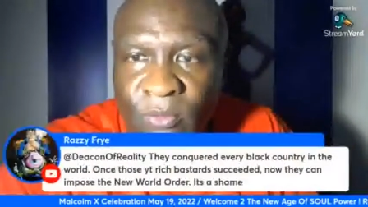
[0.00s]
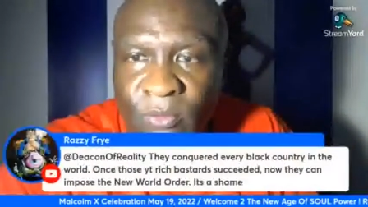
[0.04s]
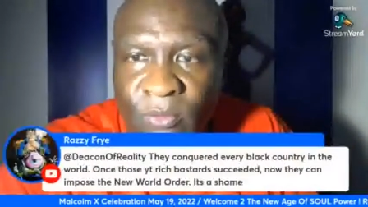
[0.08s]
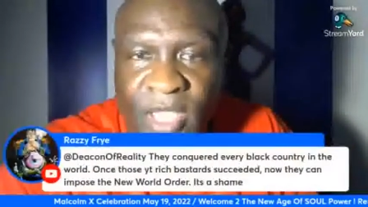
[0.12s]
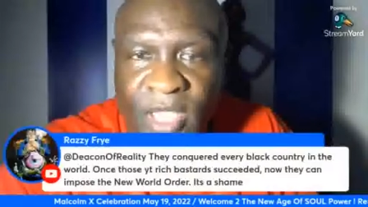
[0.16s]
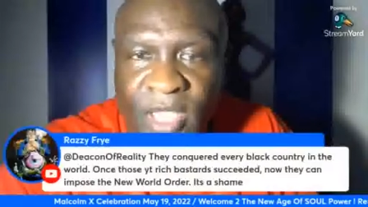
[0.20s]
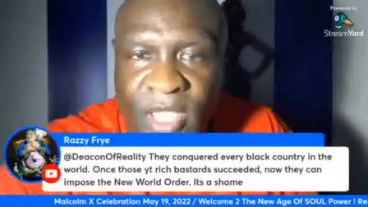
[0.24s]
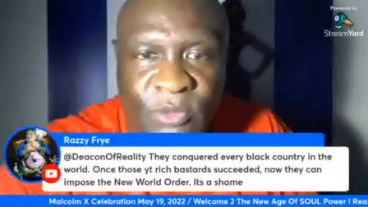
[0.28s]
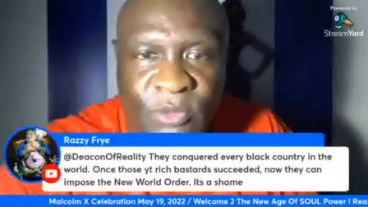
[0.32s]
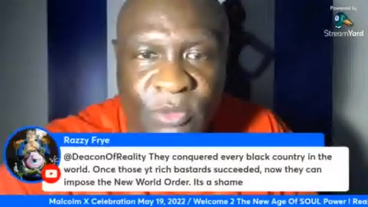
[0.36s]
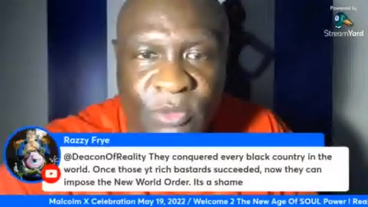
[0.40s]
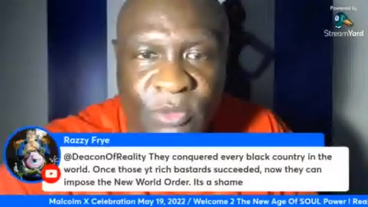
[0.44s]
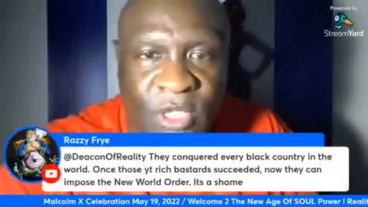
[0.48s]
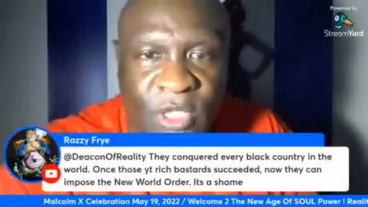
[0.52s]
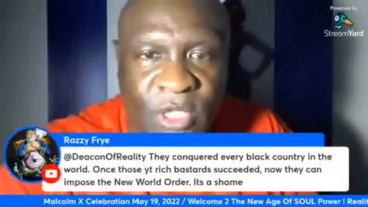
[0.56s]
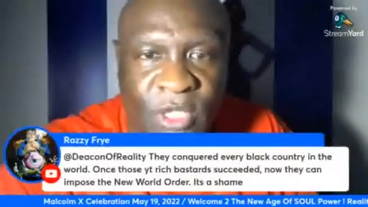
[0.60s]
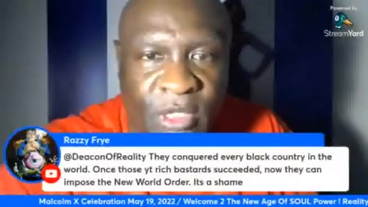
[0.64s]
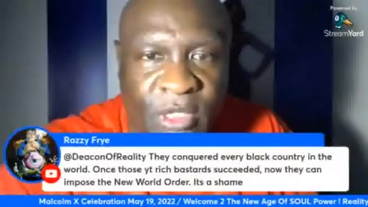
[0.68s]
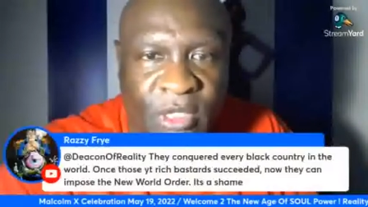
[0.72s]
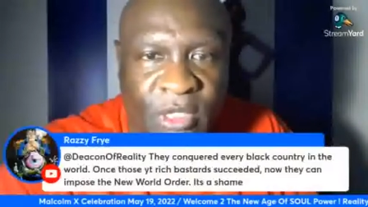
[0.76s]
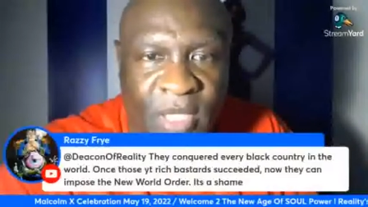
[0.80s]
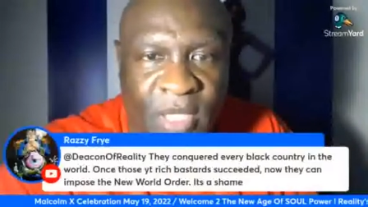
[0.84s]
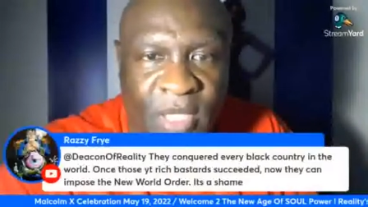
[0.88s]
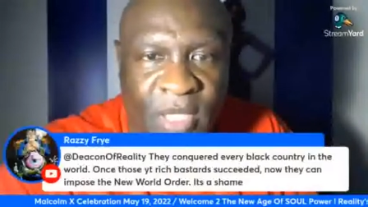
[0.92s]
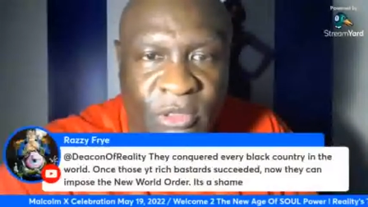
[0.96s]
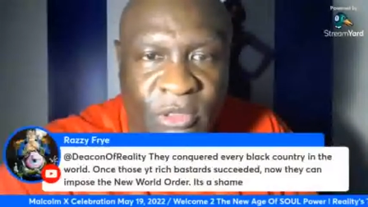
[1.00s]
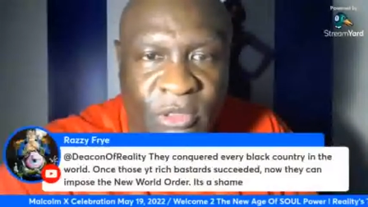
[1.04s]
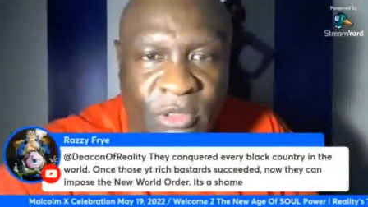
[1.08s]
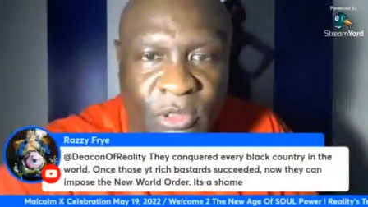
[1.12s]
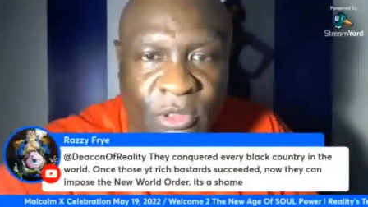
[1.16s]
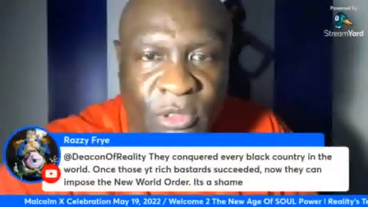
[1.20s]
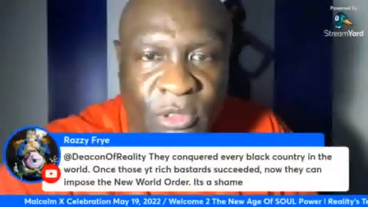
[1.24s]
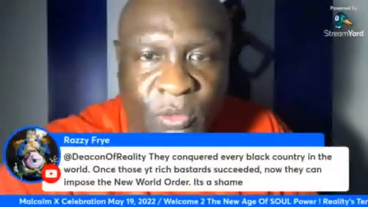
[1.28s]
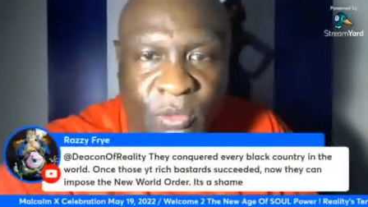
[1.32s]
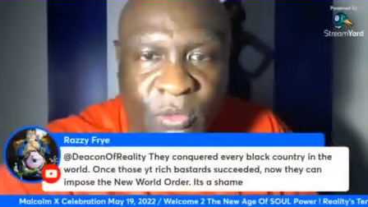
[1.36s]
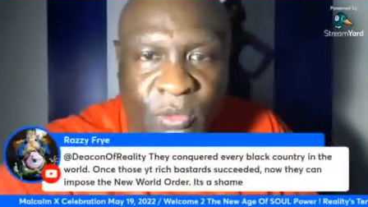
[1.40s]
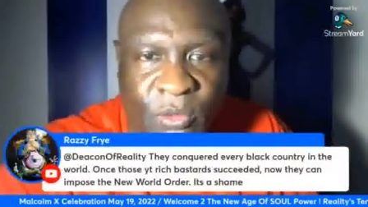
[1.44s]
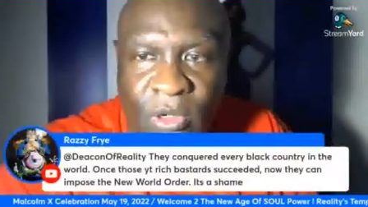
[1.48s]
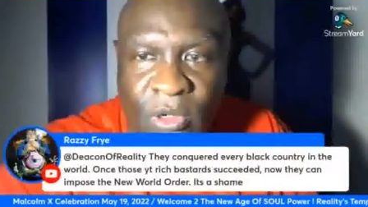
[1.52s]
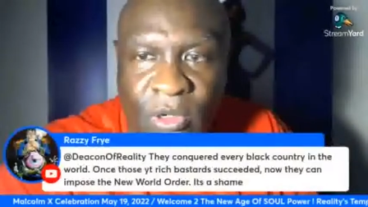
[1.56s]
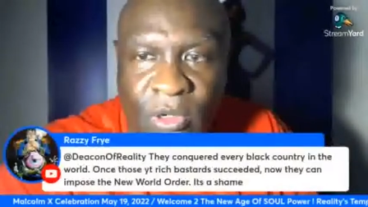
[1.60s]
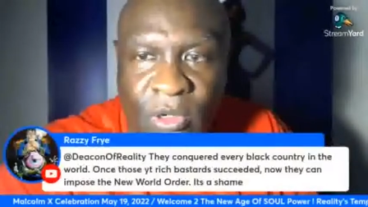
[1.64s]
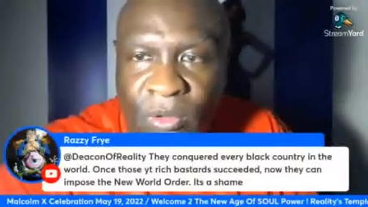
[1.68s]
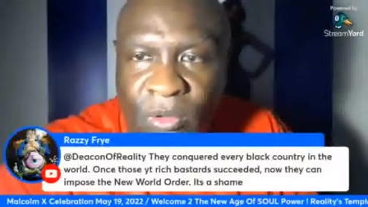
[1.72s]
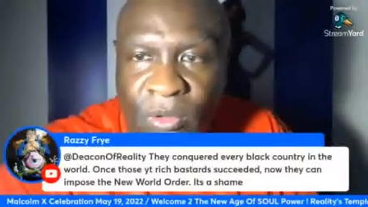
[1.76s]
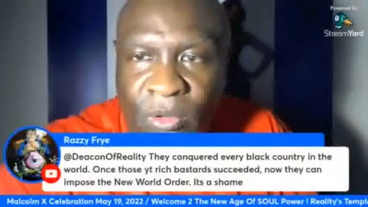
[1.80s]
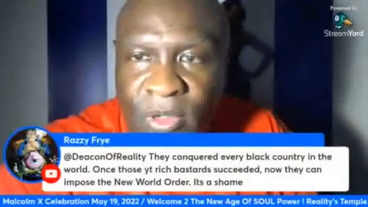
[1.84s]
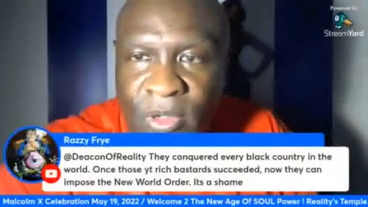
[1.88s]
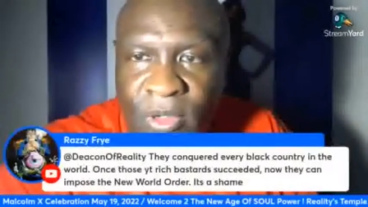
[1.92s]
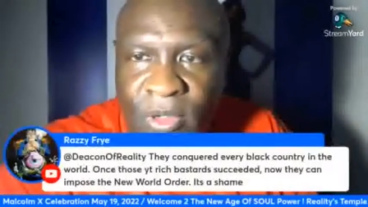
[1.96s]
Razzie was talking about the New
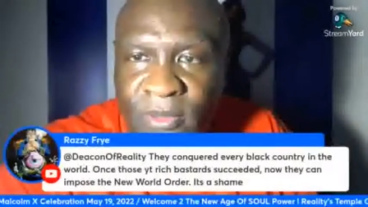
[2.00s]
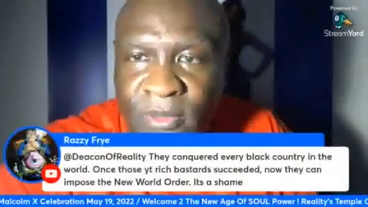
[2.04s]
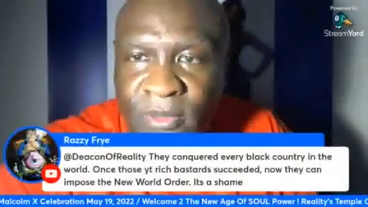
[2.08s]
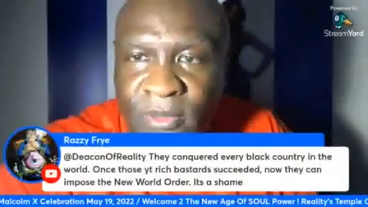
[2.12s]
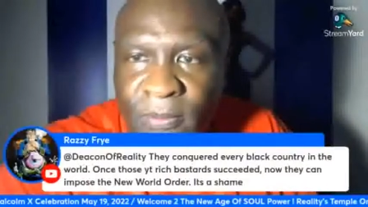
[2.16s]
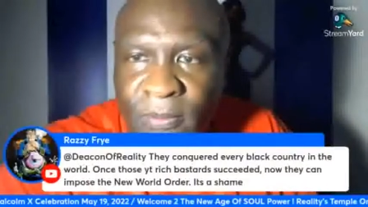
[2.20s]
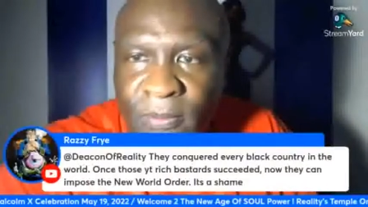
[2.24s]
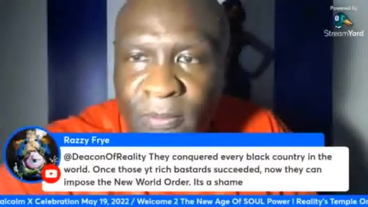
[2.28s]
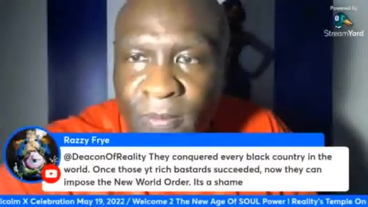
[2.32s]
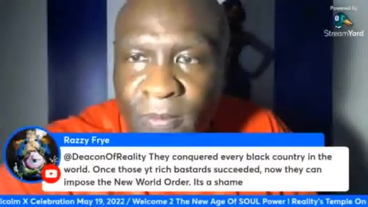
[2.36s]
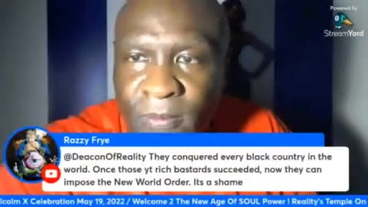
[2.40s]
World Order.